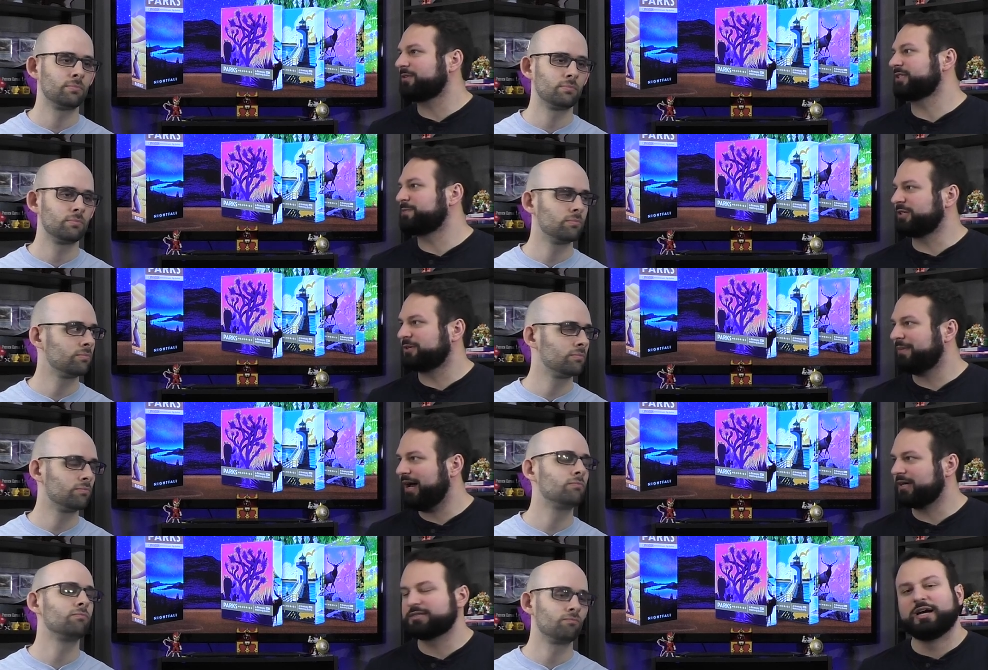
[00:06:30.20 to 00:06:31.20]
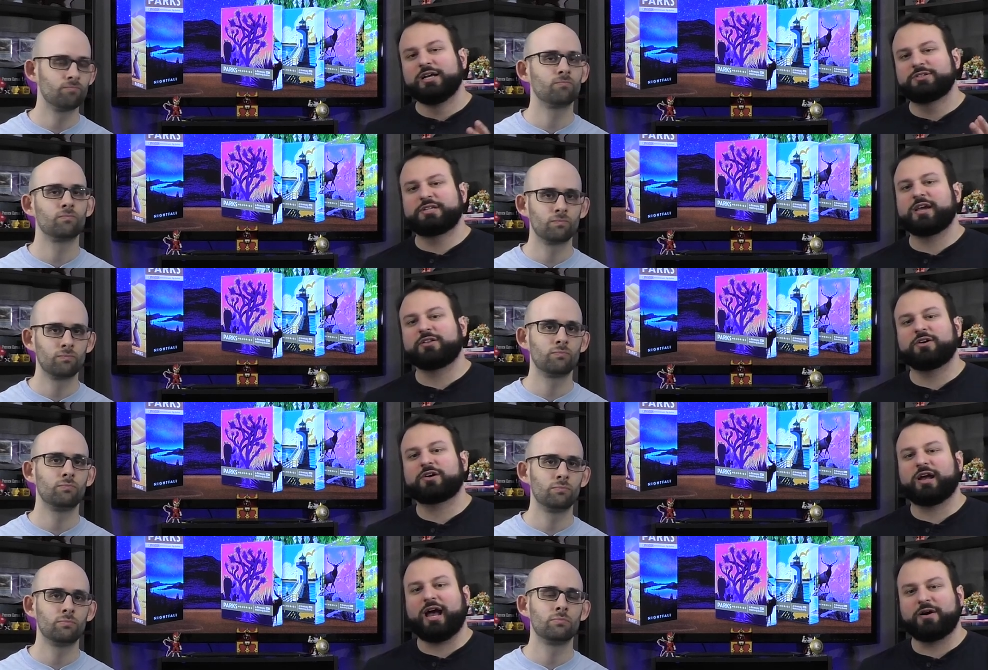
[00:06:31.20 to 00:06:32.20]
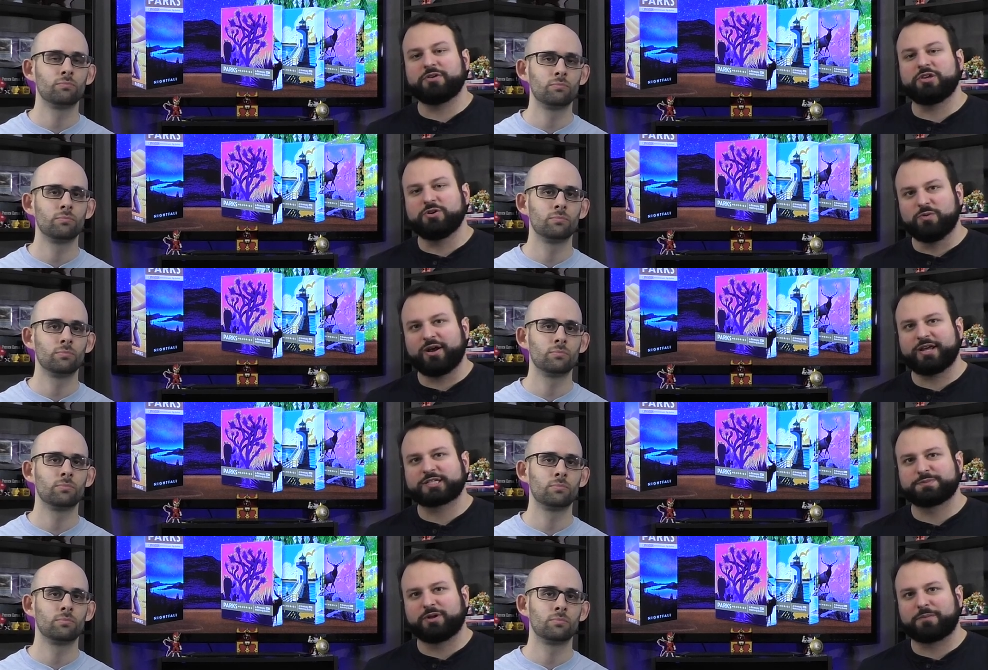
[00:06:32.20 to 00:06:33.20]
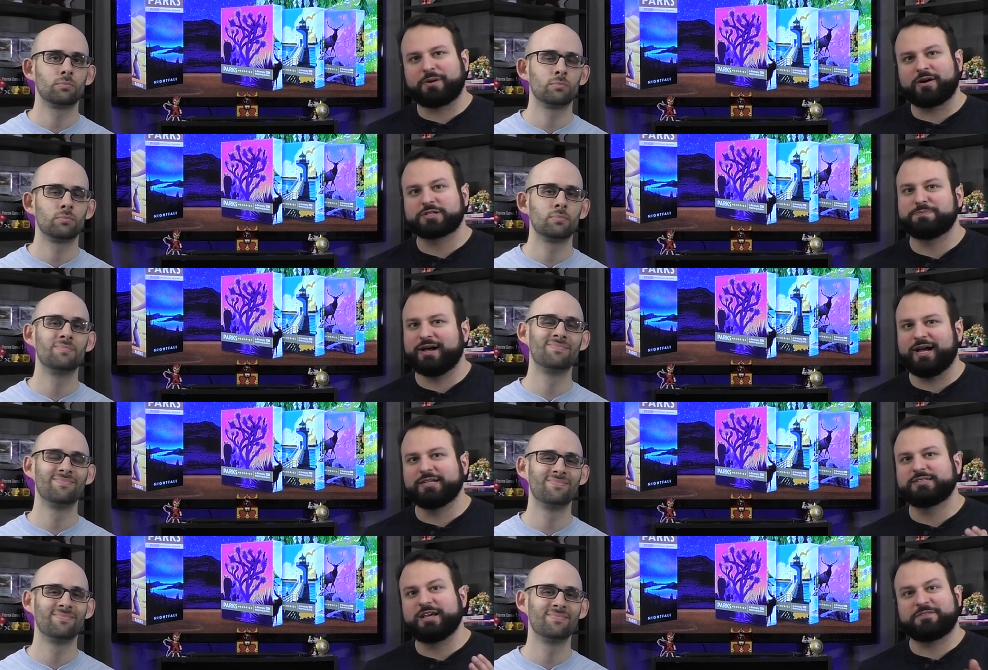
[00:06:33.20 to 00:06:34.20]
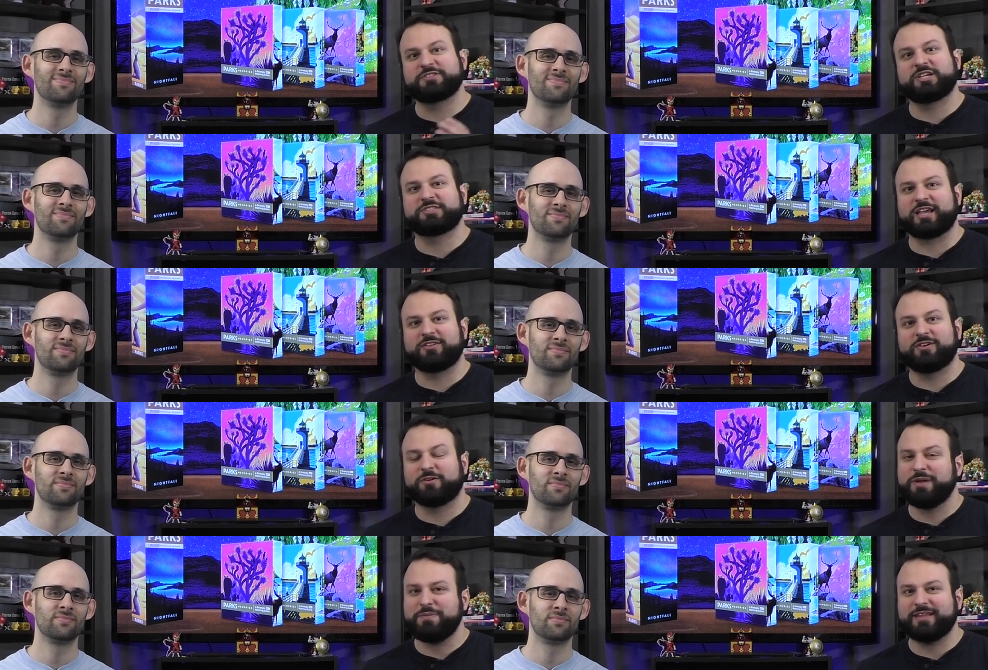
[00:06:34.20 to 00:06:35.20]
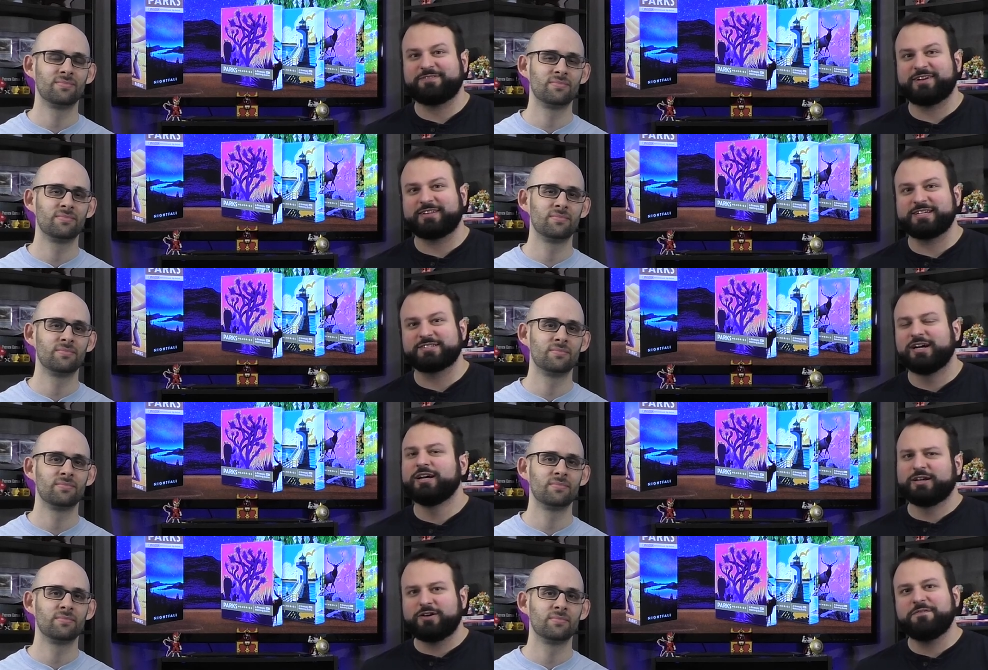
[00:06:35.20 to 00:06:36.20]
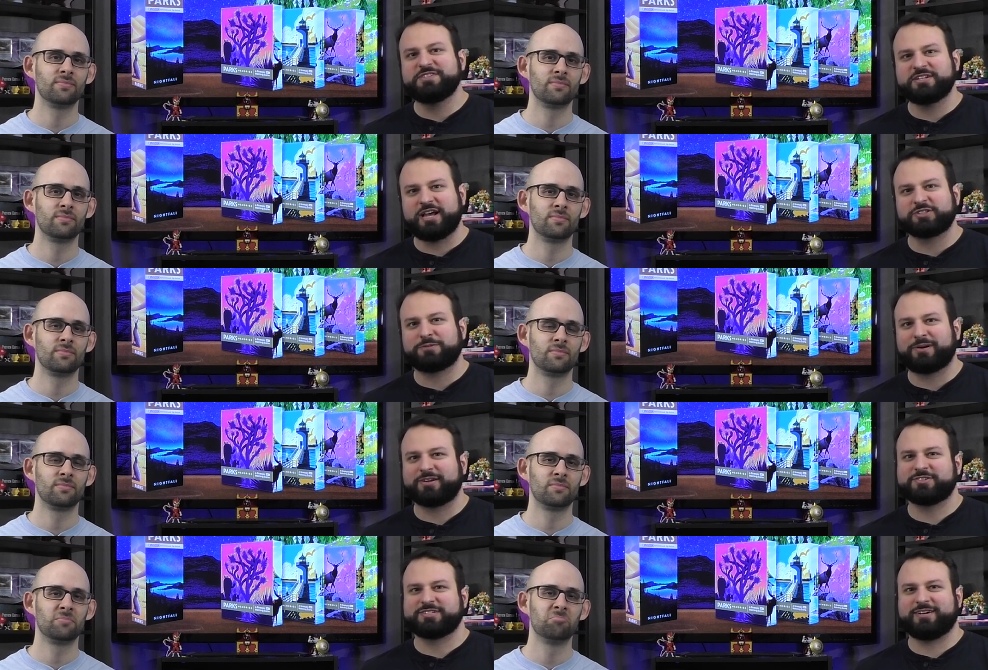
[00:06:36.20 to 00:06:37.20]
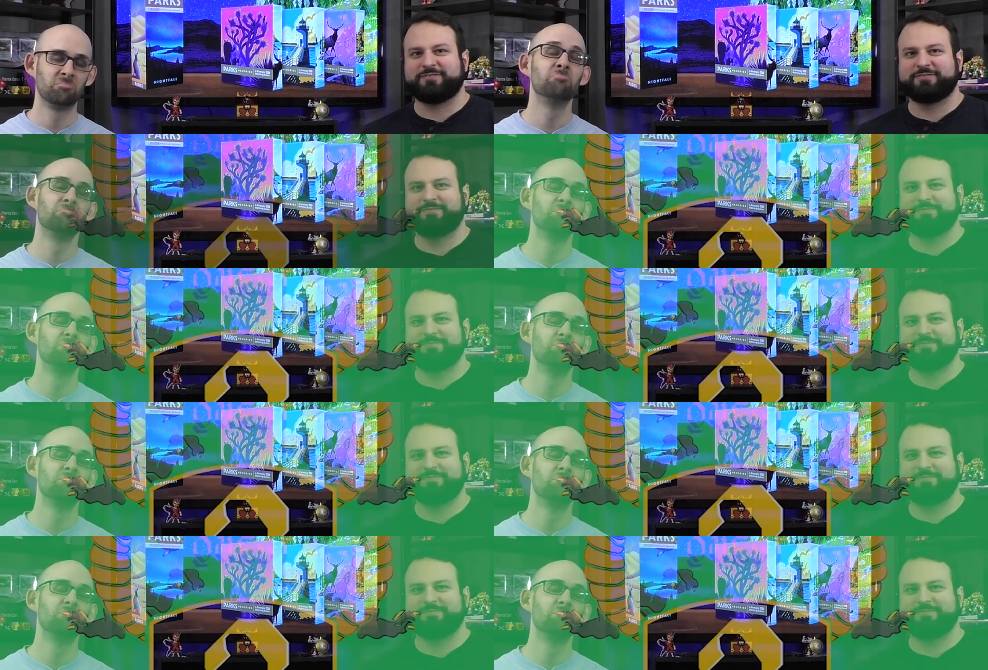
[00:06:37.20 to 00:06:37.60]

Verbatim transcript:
Speaker 1: with the special box. So take a look how you want to explore parks, but I definitely suggest taking a look, or maybe at the very least, go visit national park yourself.